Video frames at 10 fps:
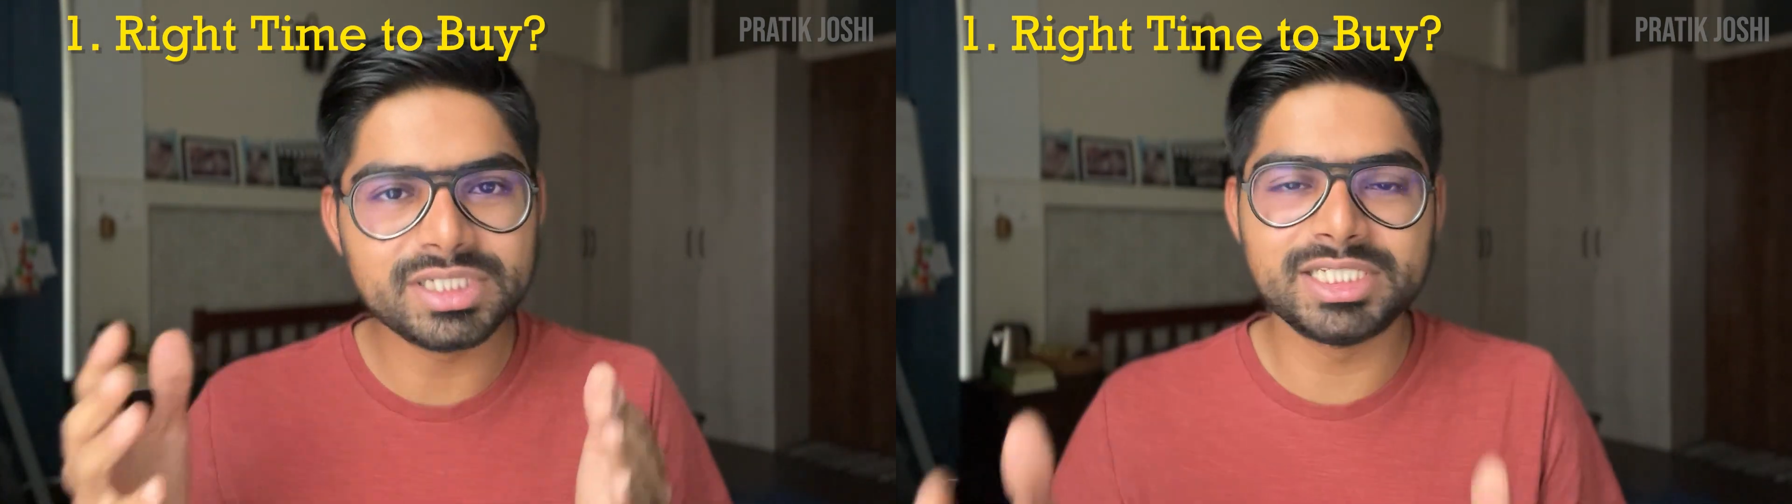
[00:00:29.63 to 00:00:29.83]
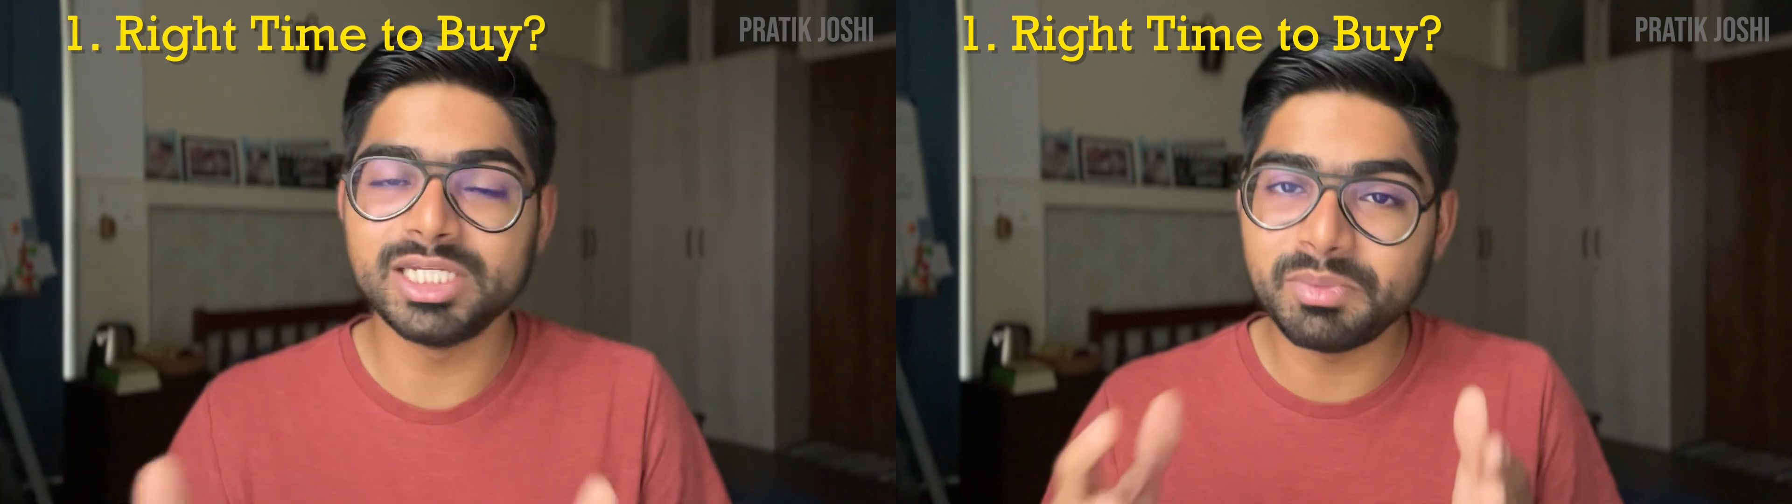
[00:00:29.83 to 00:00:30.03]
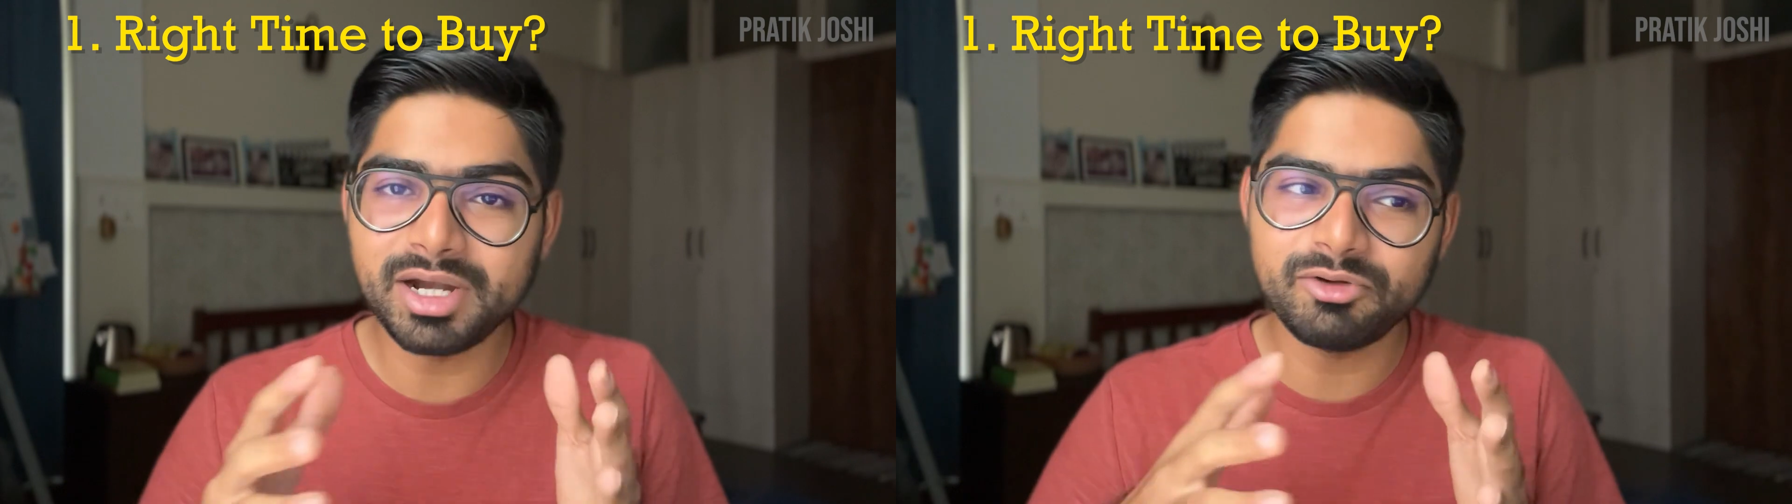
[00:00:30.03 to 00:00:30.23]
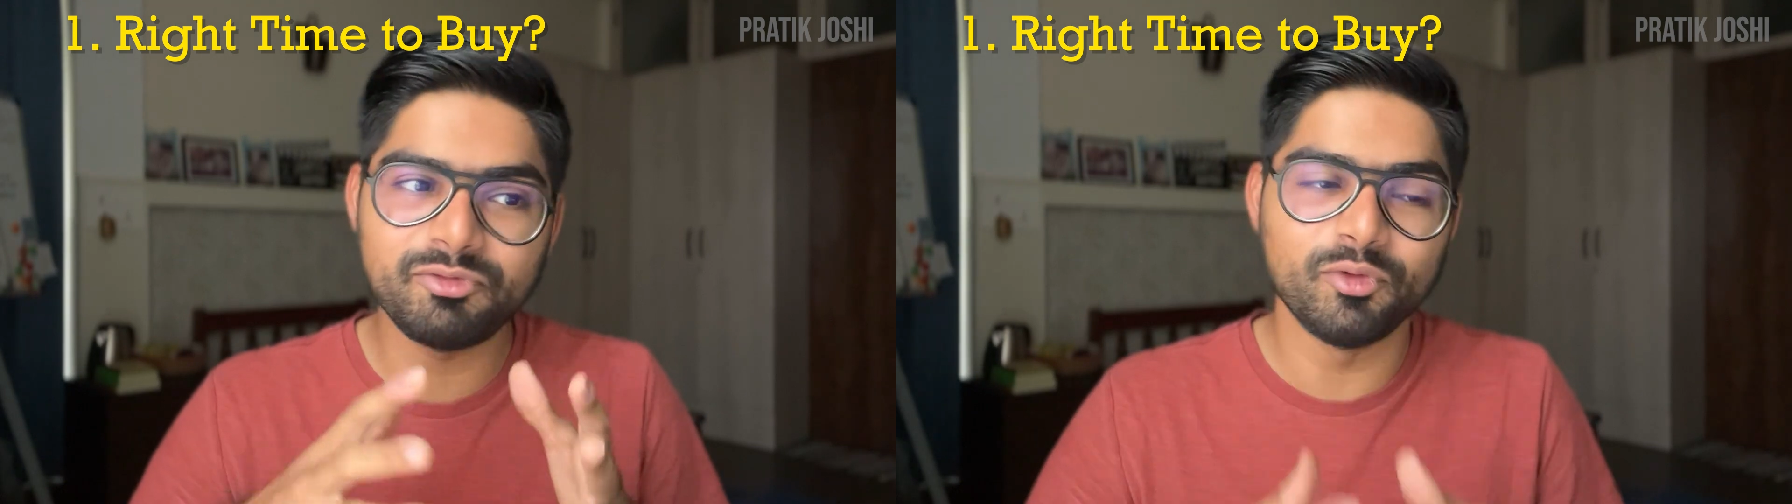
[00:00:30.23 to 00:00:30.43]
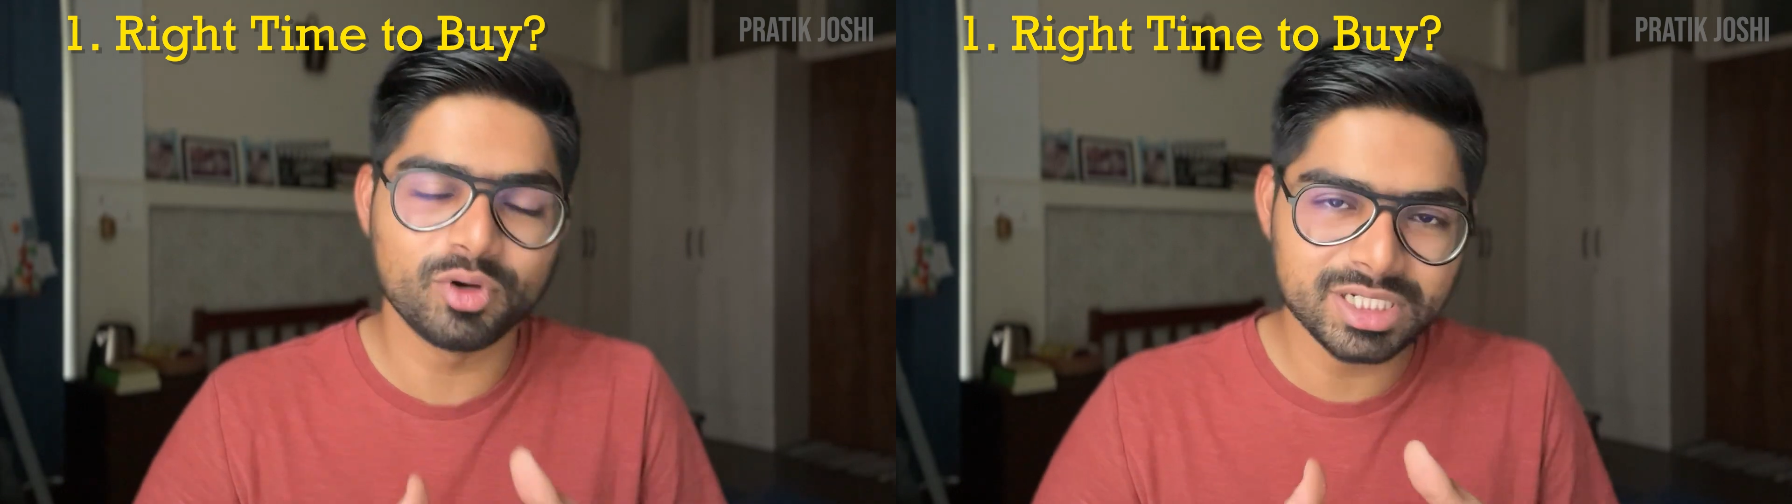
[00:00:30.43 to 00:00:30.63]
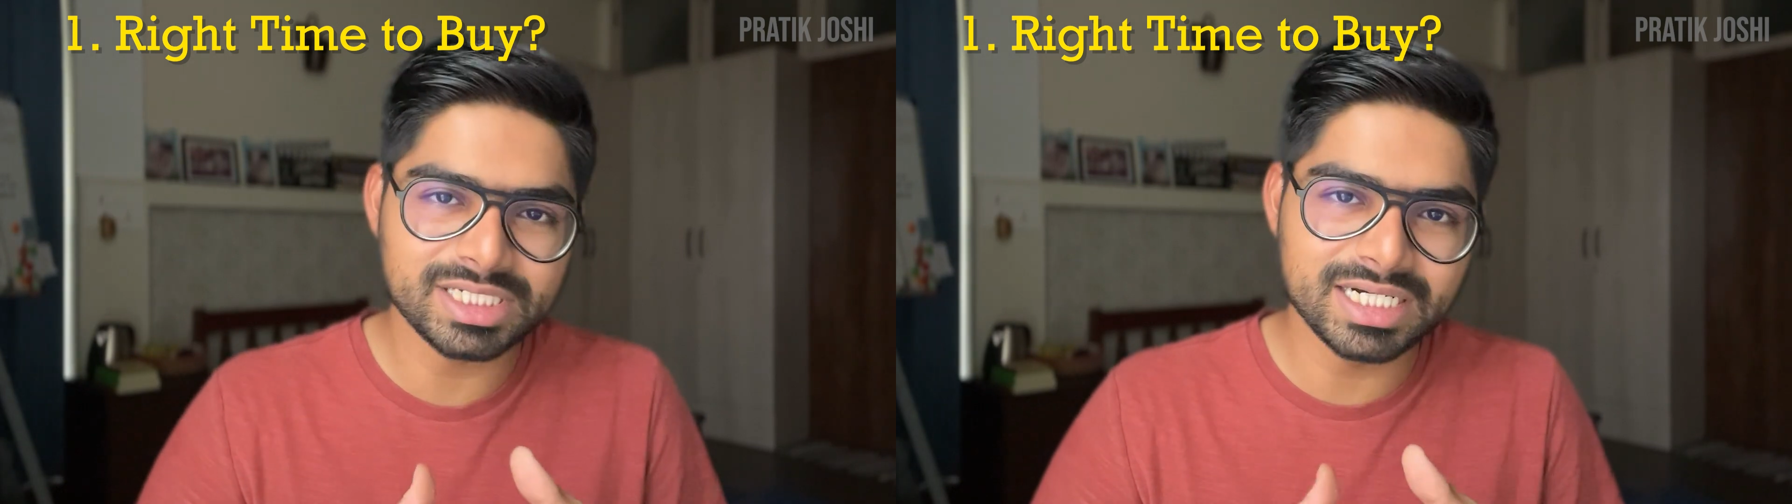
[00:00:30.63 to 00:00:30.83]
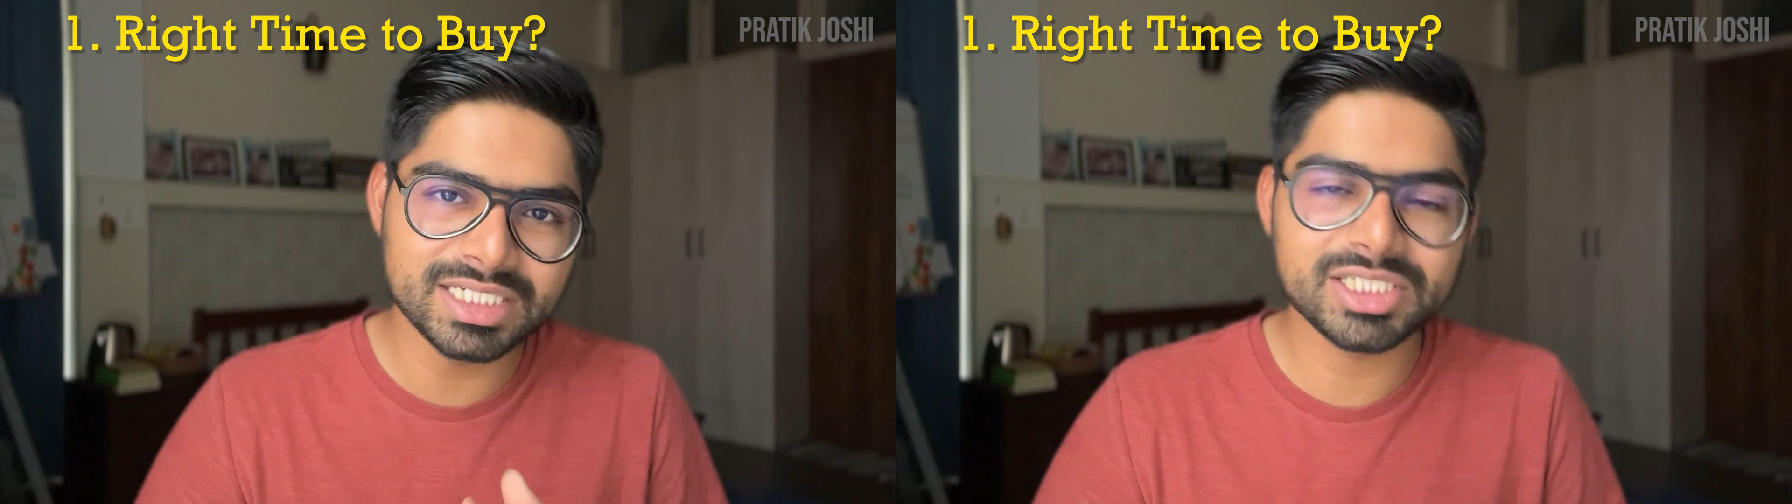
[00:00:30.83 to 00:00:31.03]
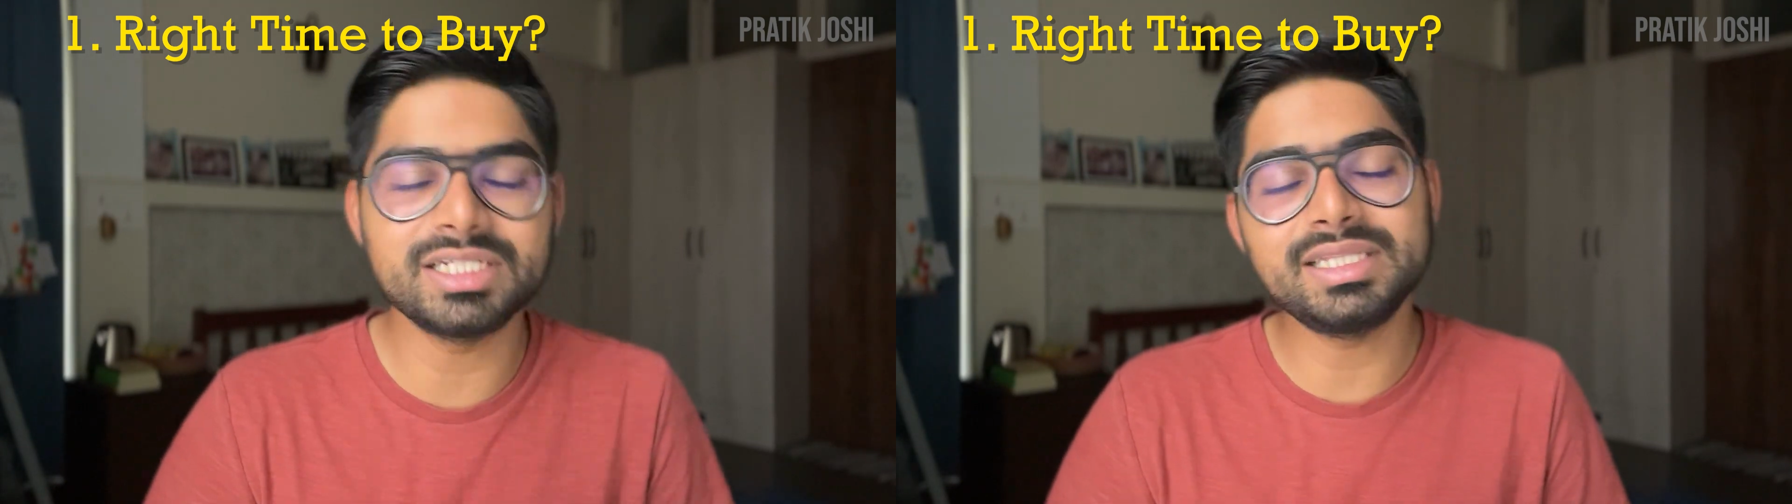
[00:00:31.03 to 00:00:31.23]
GMAT focus
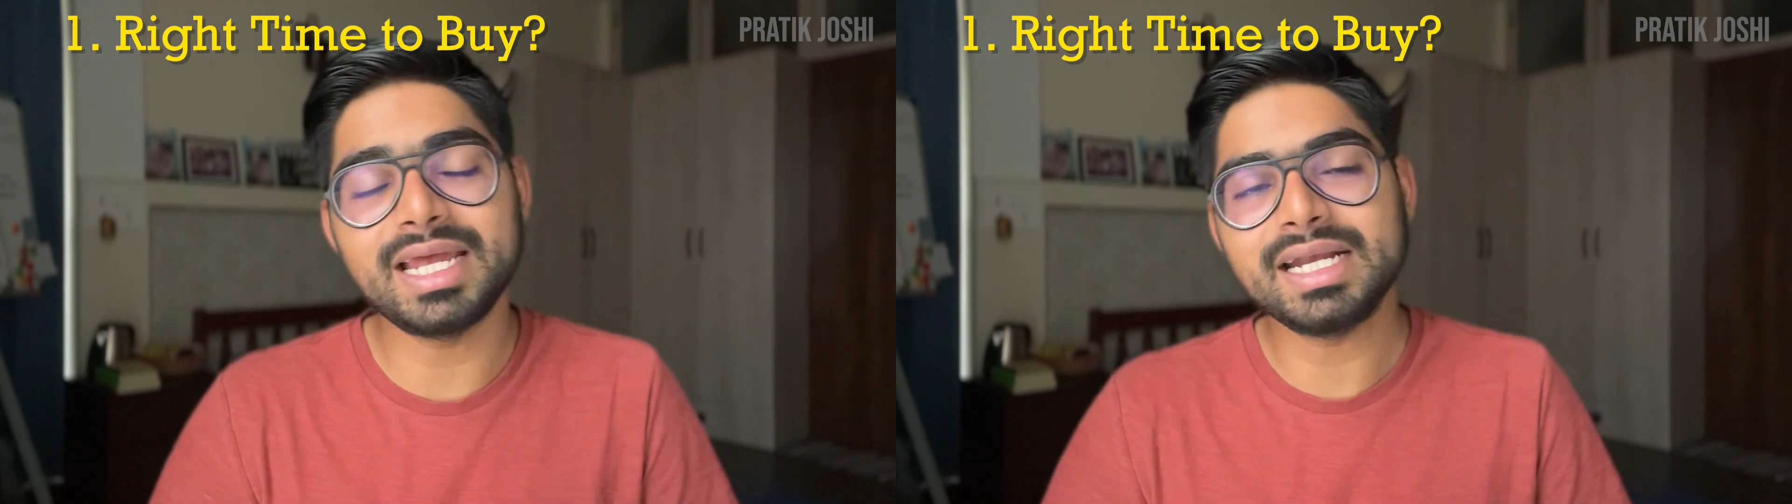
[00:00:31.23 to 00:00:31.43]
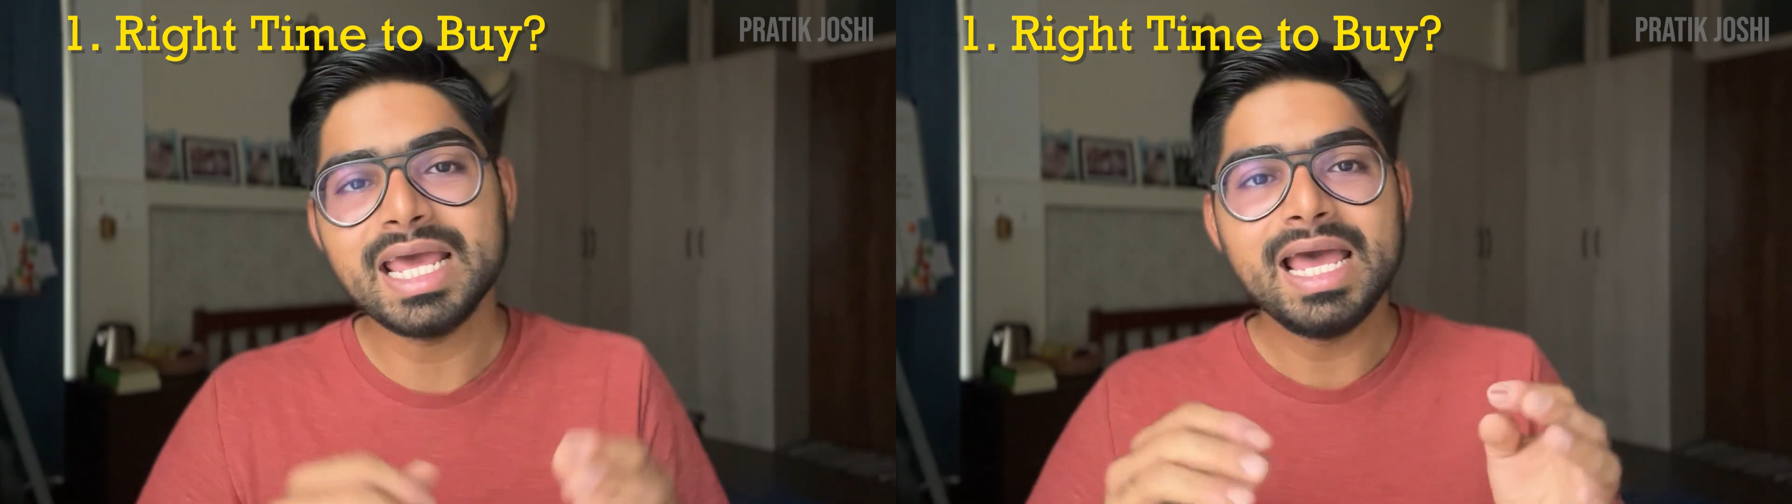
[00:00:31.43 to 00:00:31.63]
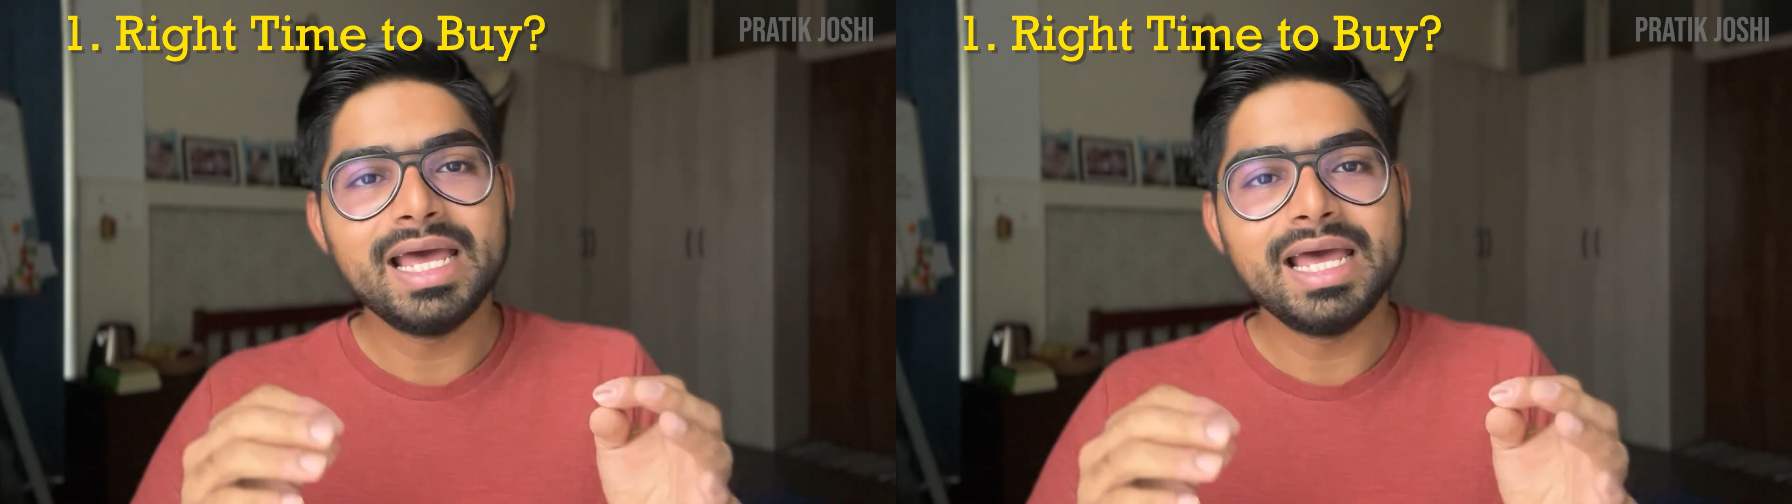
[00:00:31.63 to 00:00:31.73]
edition that